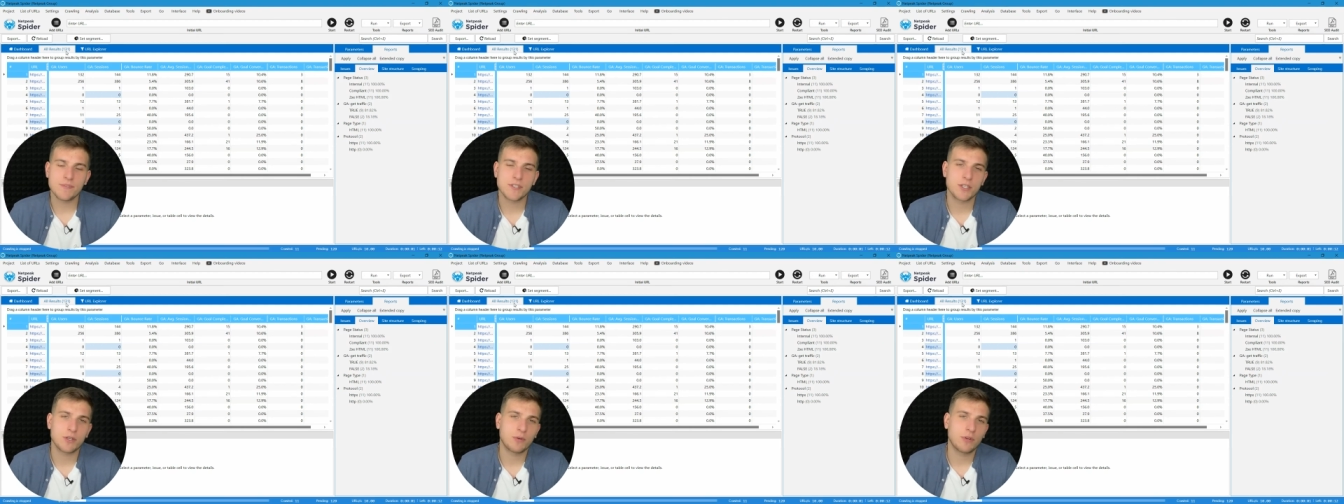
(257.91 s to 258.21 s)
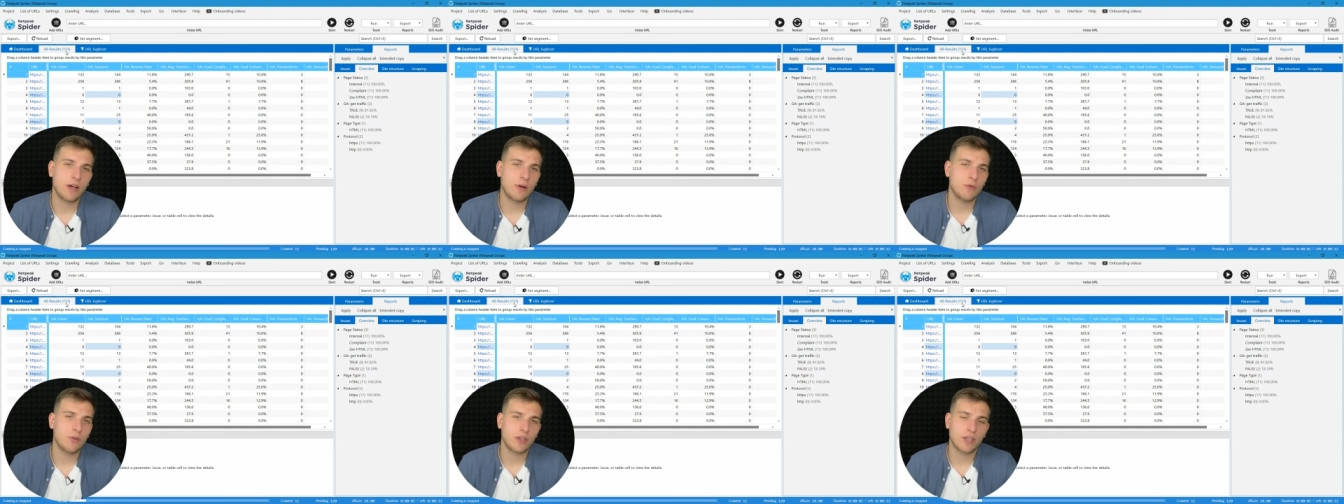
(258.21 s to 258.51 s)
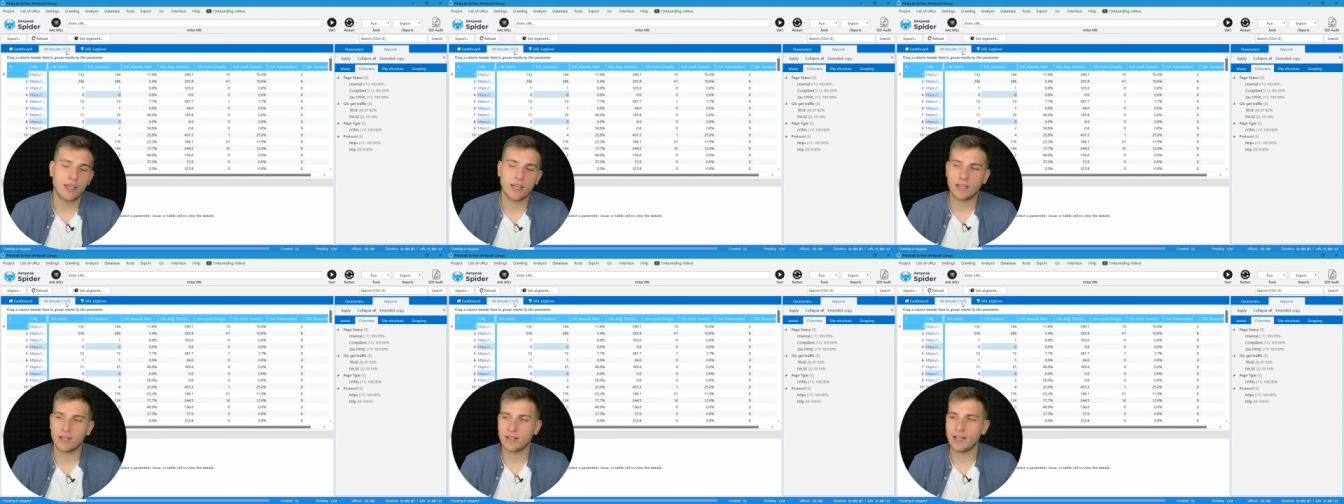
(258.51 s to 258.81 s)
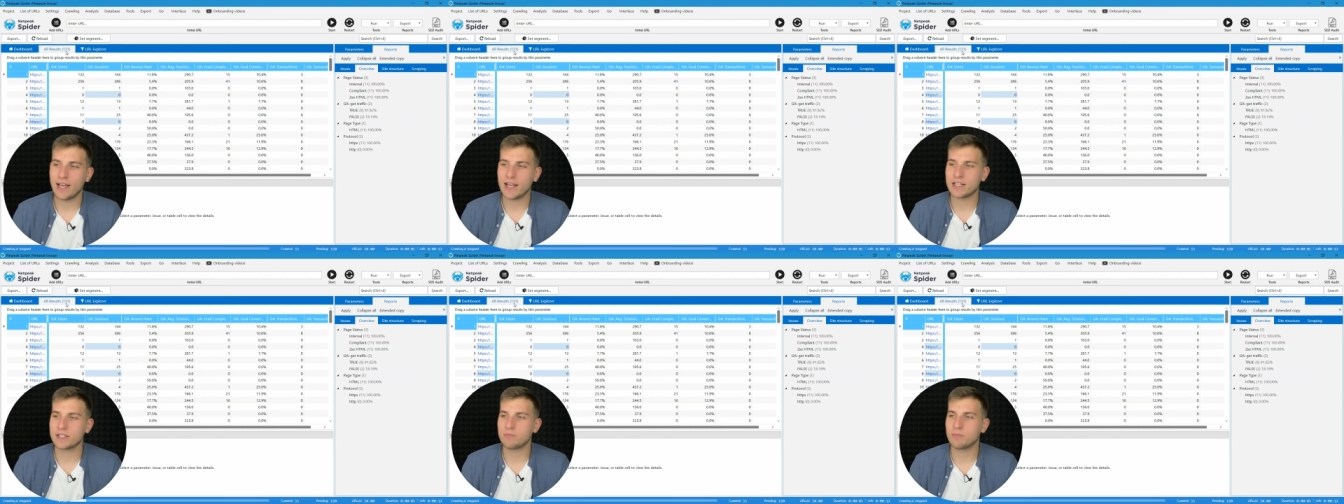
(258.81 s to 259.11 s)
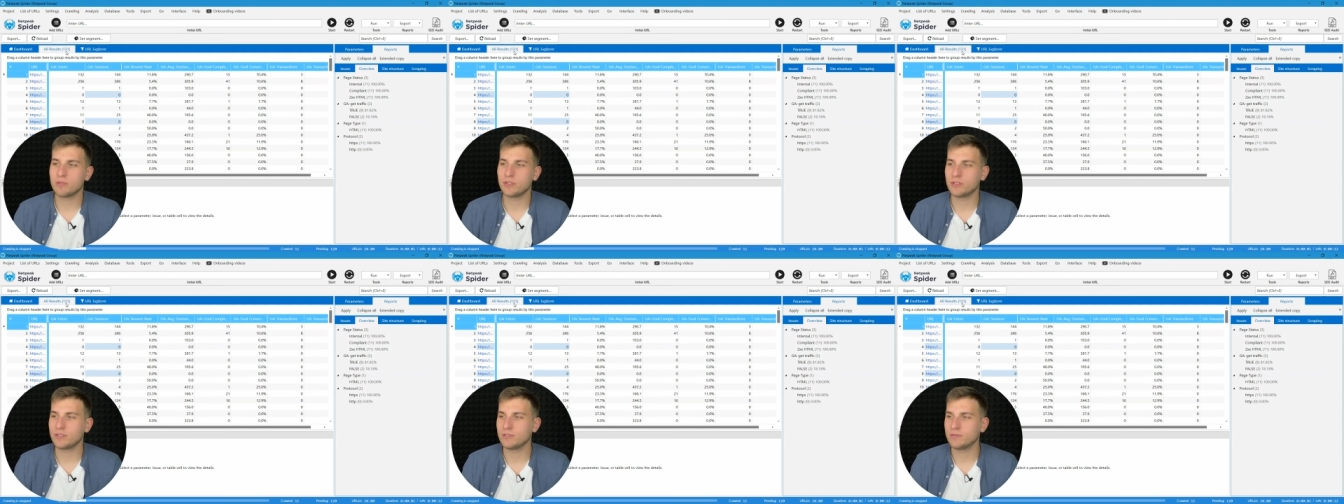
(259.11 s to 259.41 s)
So now you can
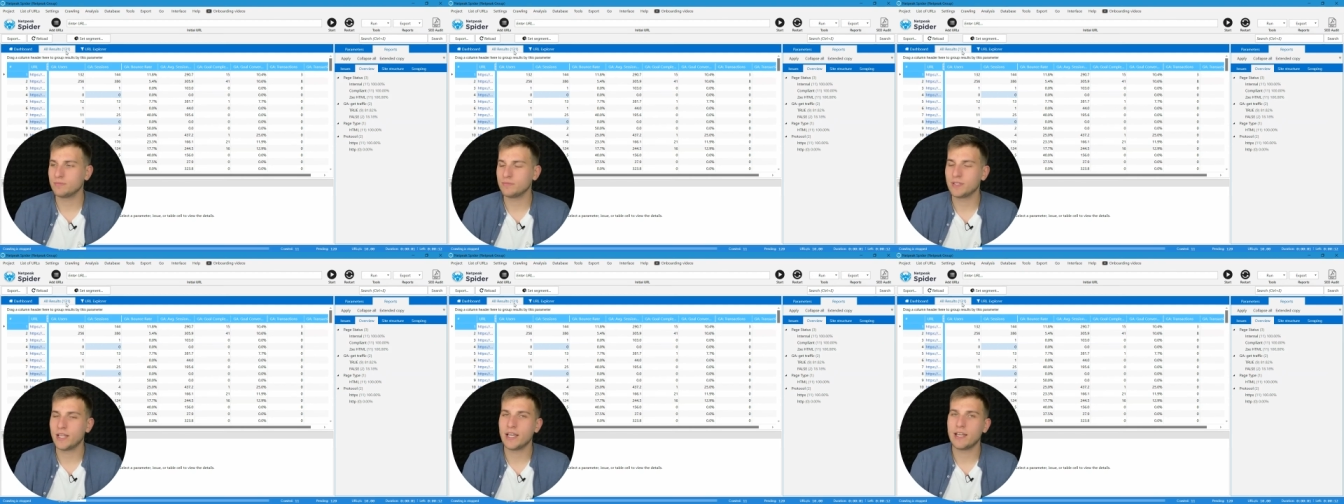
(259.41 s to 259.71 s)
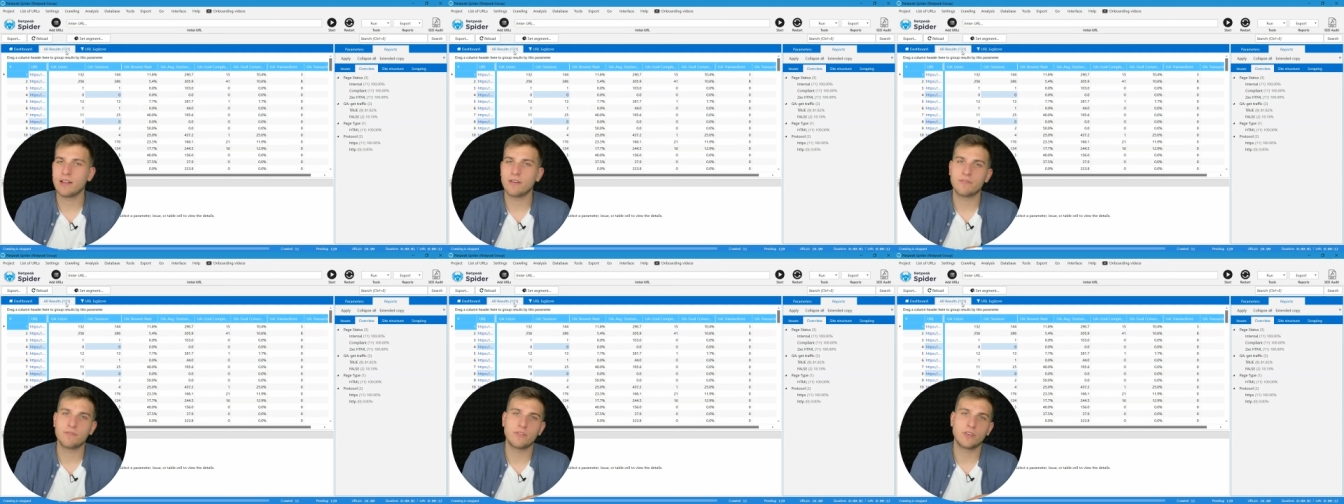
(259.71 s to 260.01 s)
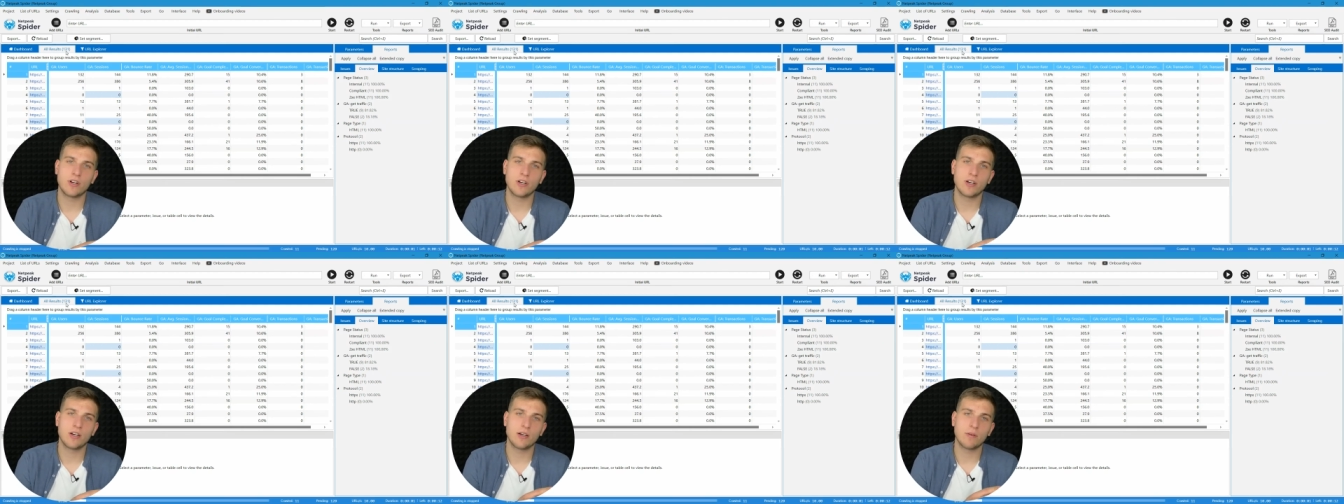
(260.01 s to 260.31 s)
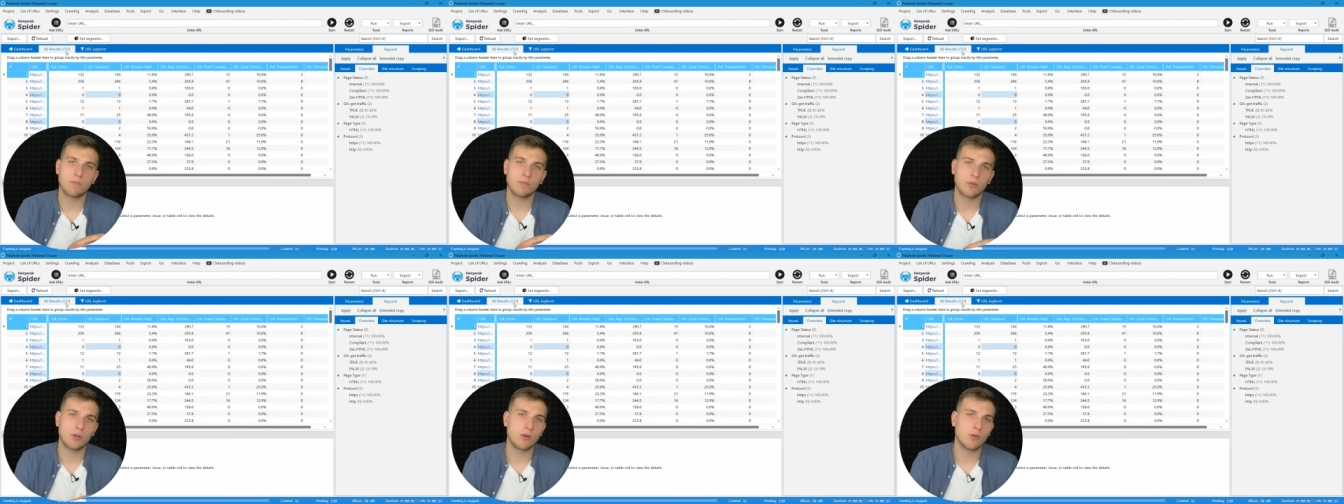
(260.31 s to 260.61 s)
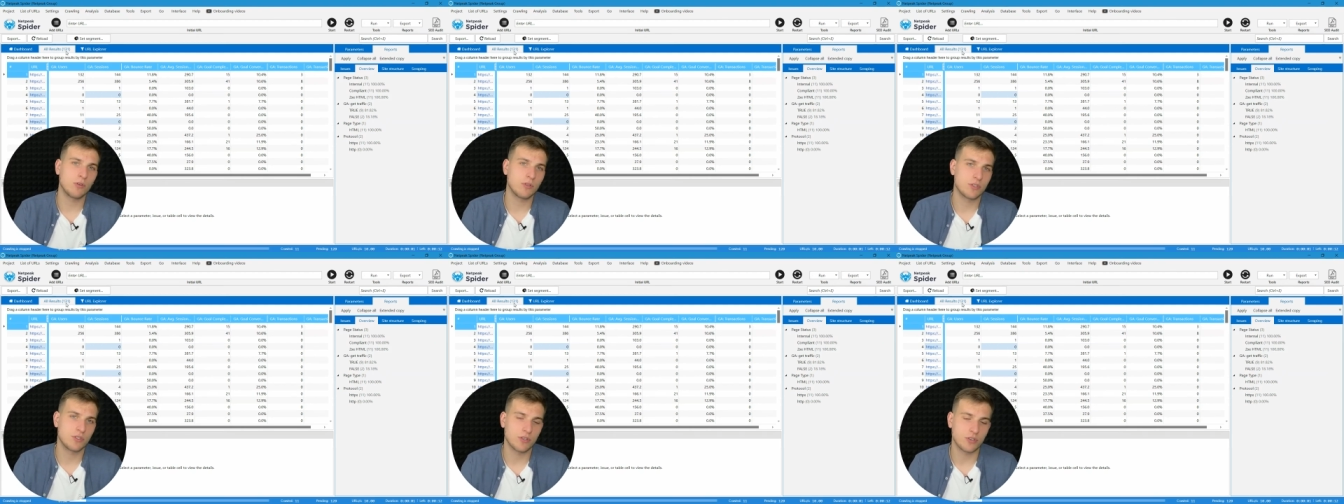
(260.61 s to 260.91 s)
export data from
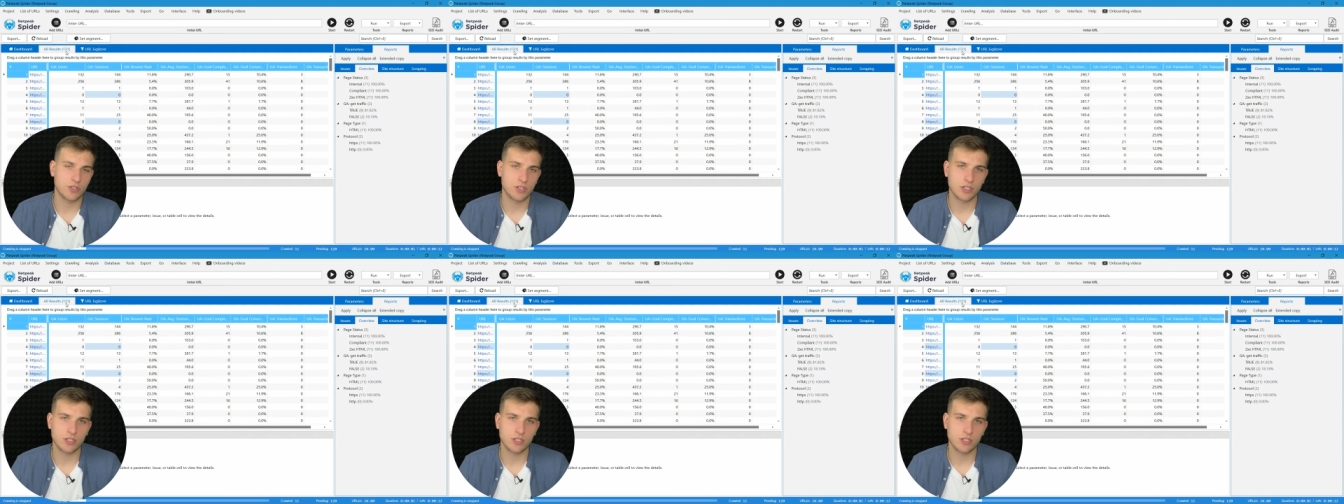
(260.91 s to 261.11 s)
Google Search